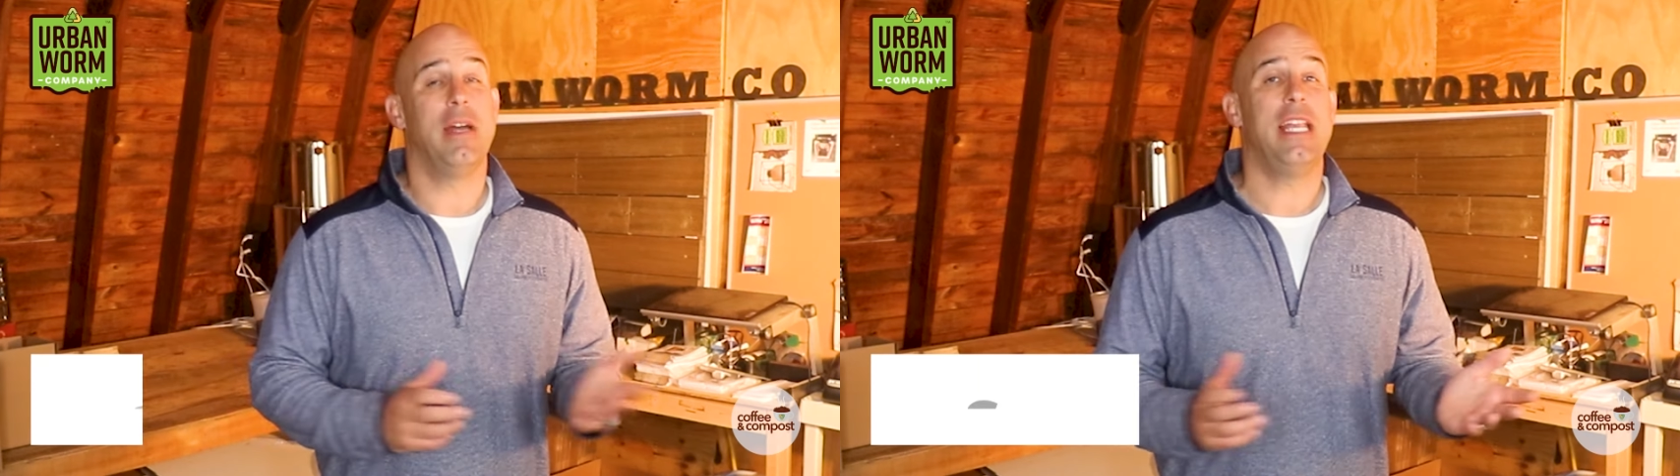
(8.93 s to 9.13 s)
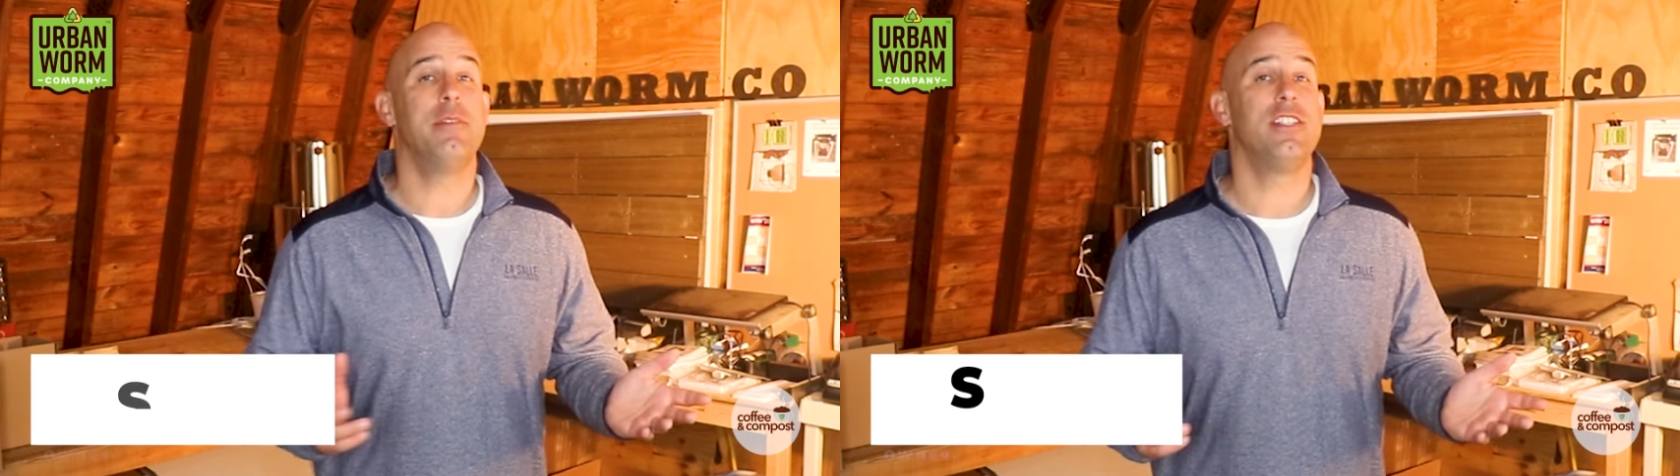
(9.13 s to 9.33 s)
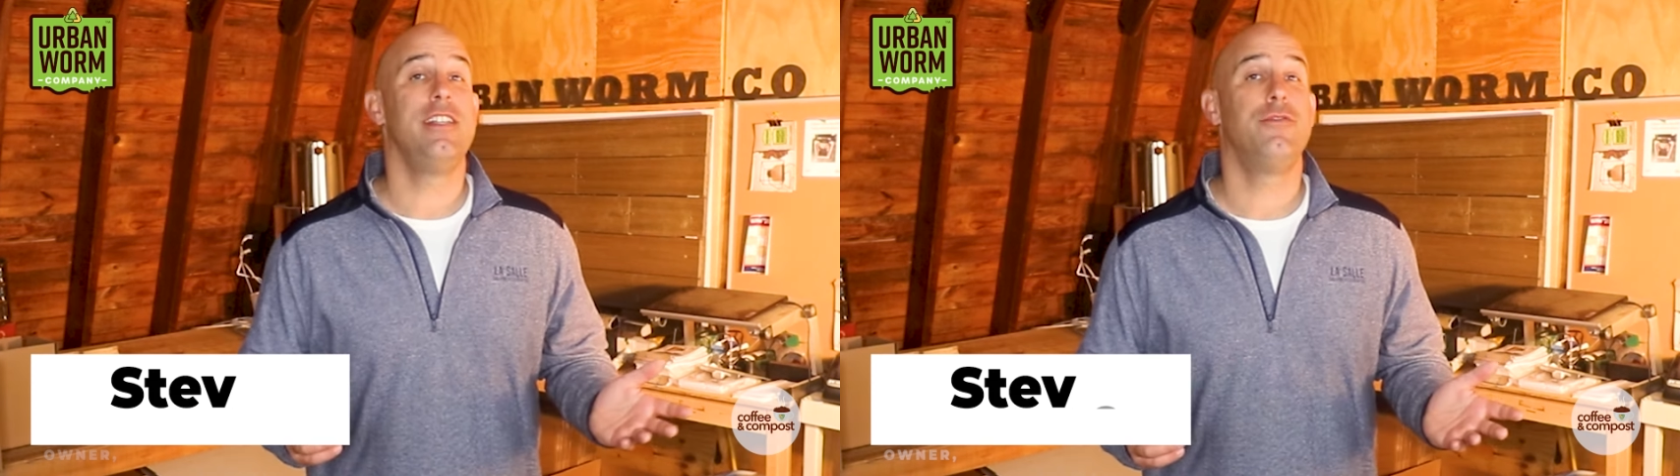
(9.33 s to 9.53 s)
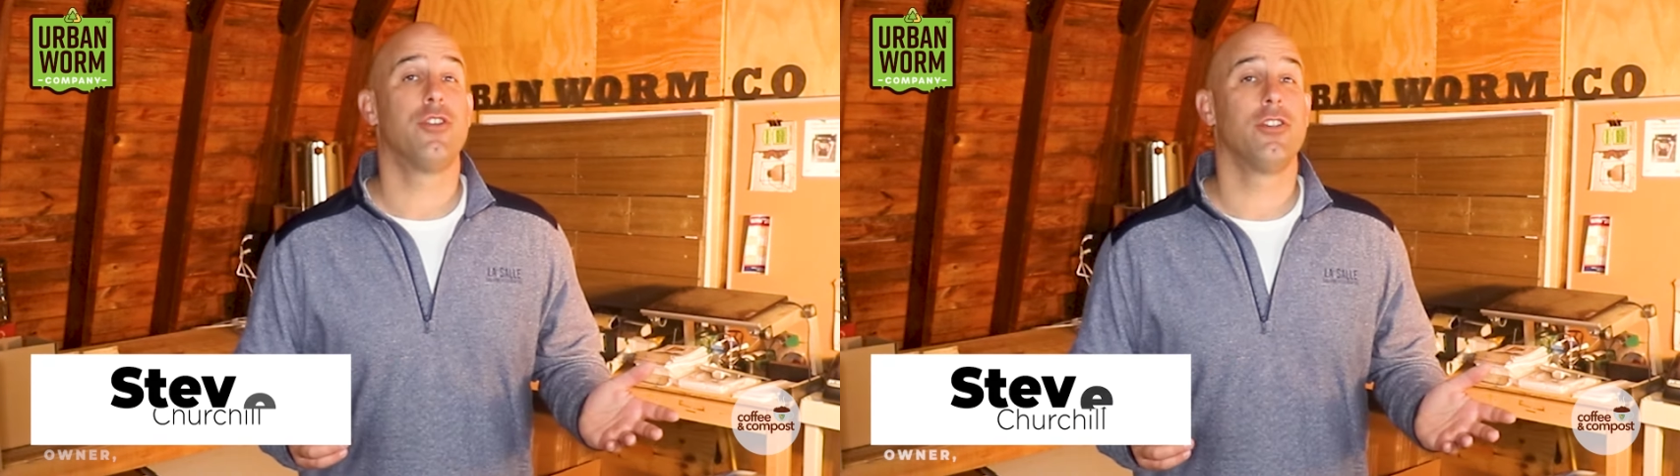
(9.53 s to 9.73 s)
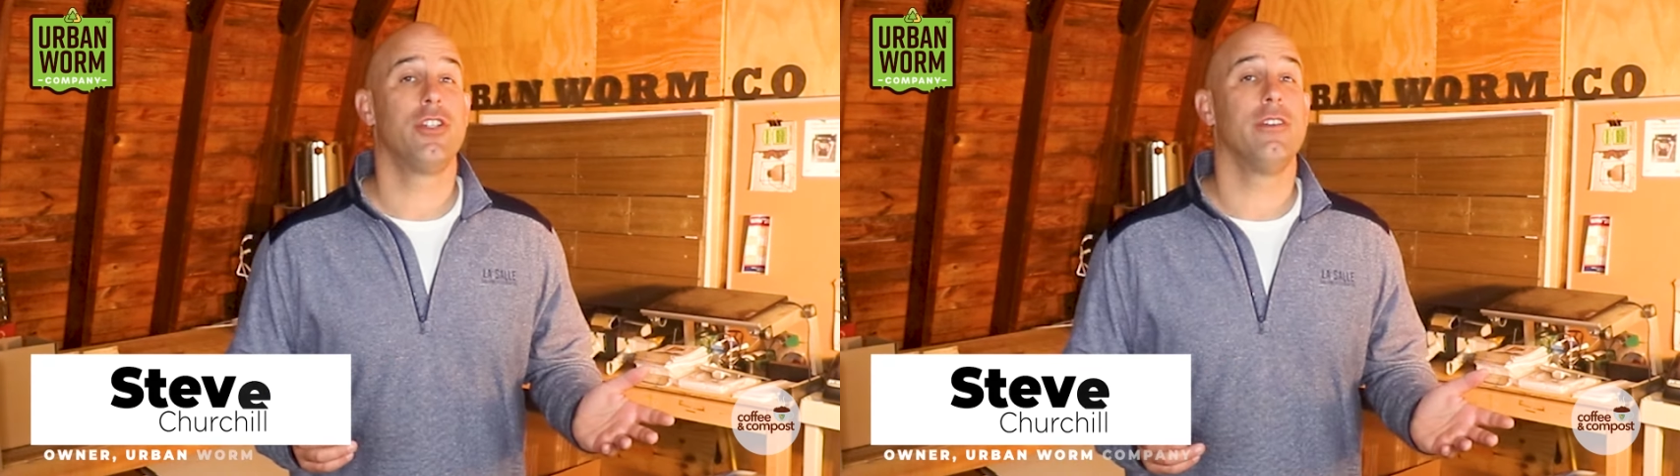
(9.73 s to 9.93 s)
My name is Steve
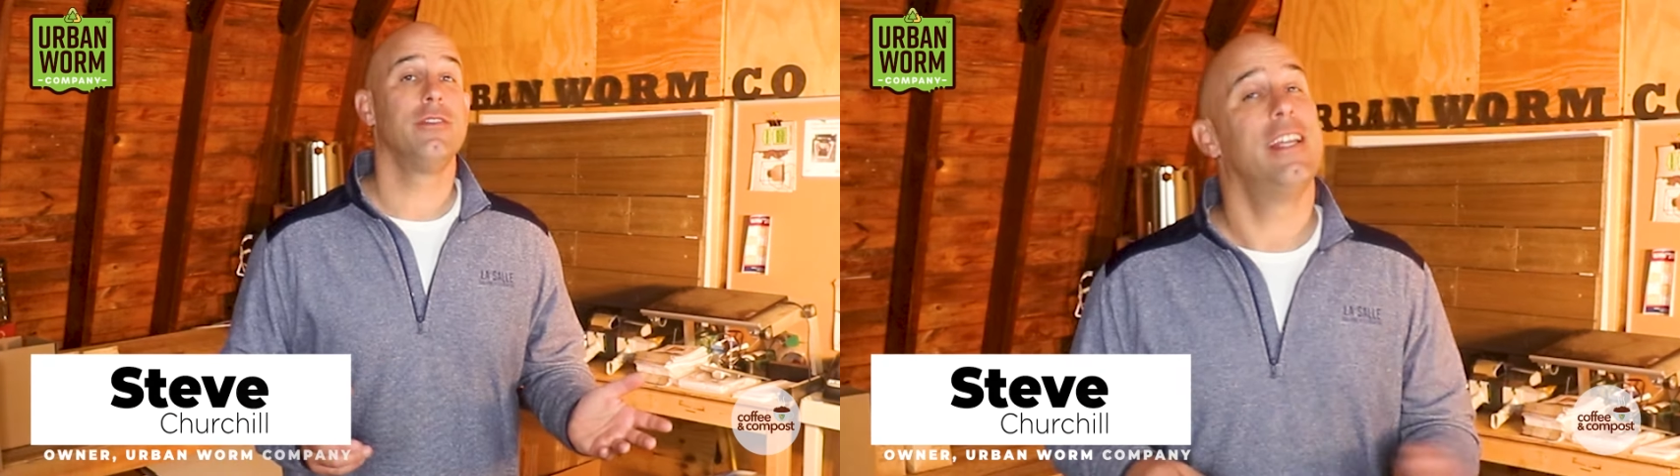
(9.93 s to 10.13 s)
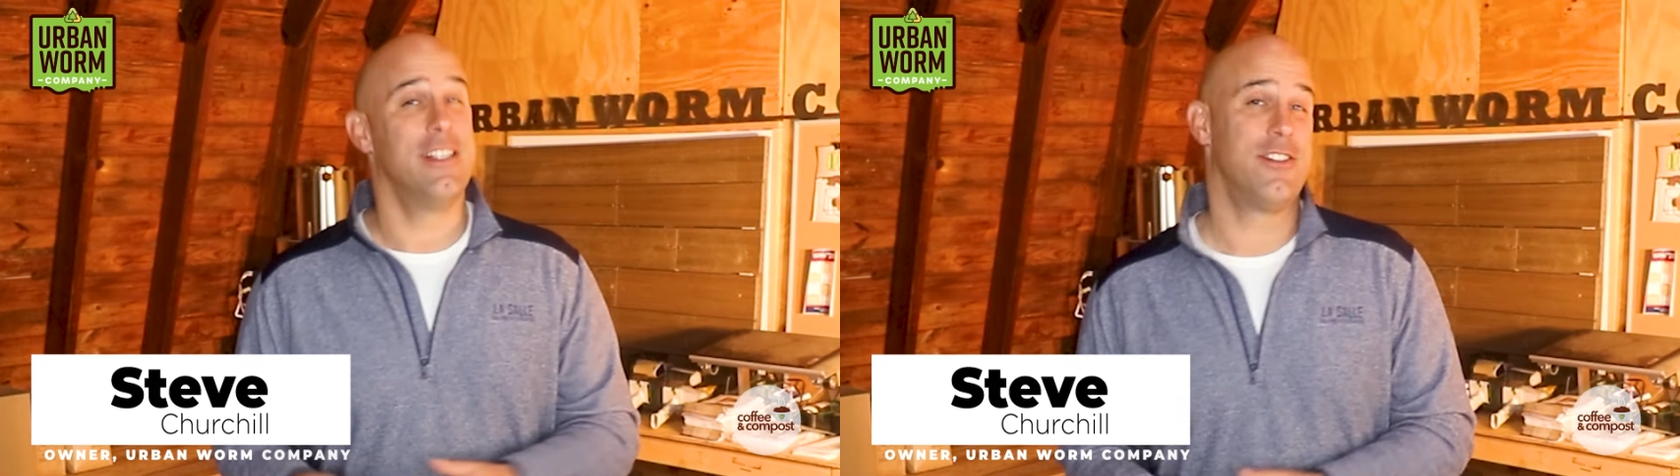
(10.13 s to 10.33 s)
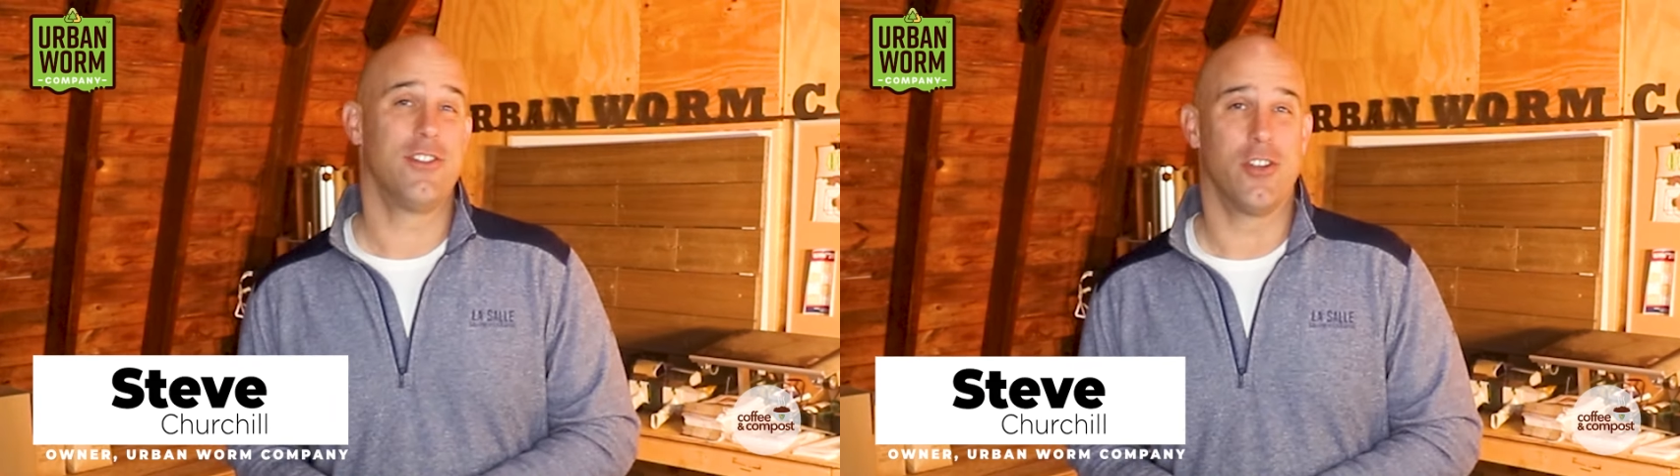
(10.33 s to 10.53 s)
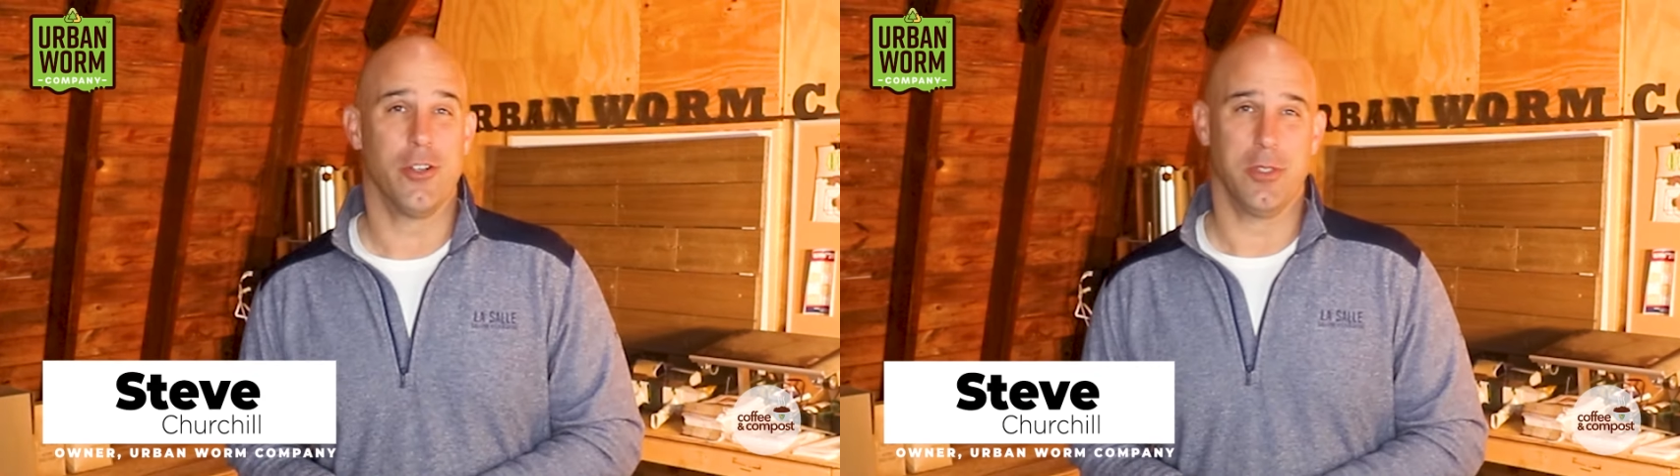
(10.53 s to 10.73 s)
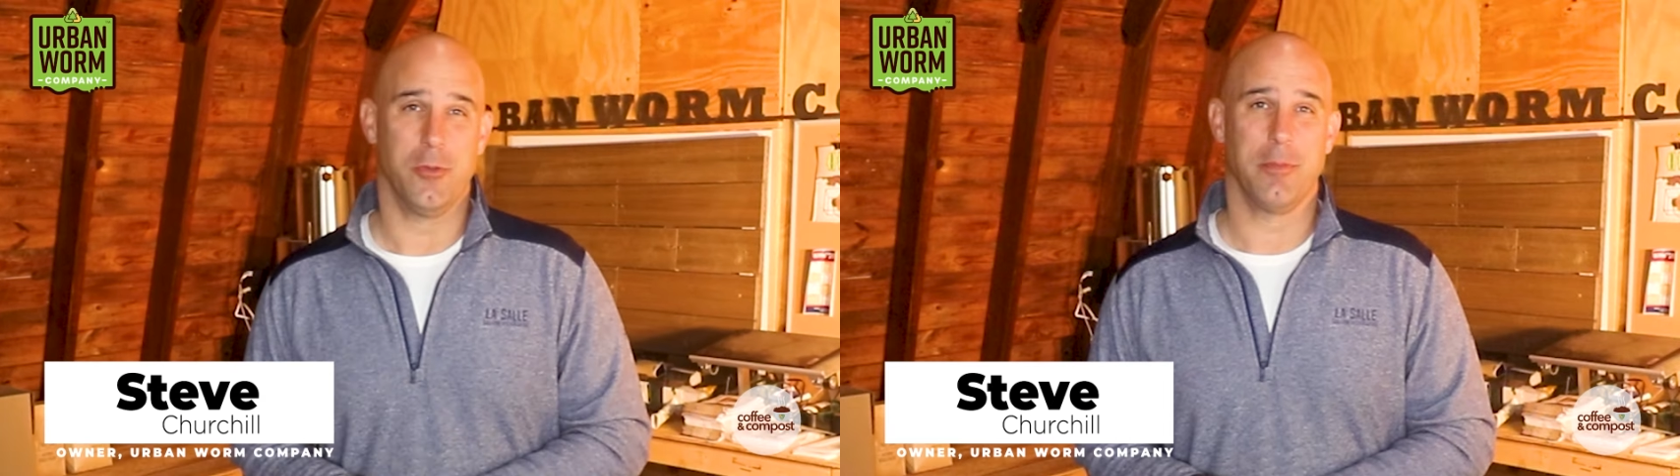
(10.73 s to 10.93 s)
Churchill, and this is the
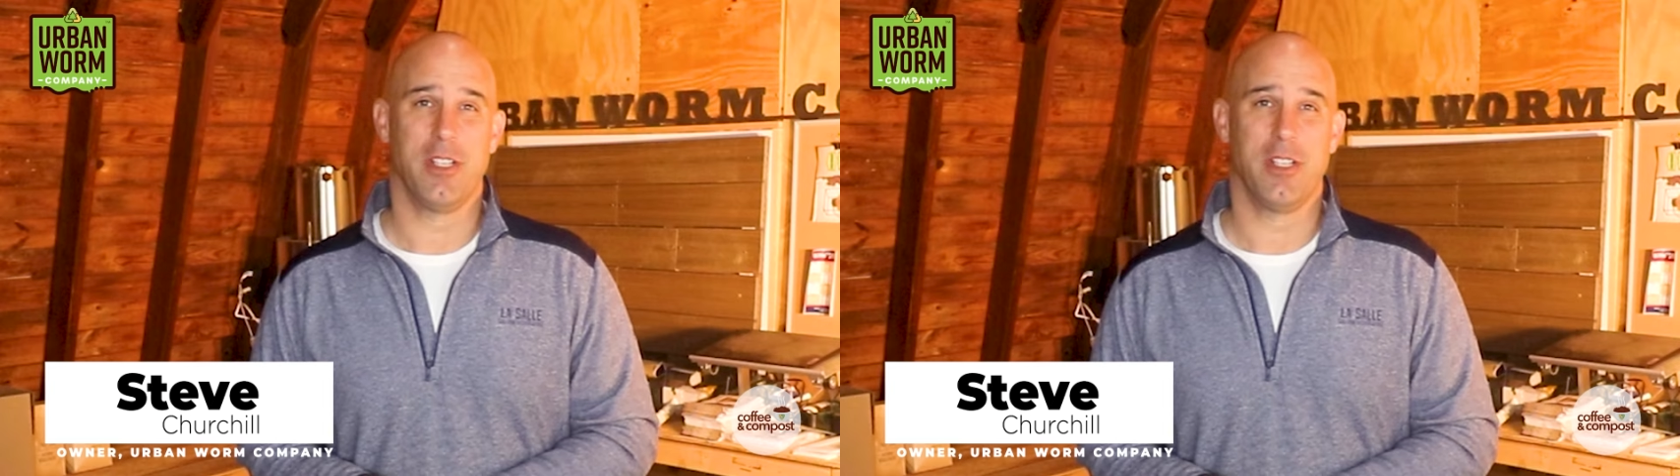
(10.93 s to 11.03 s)
Urban Worm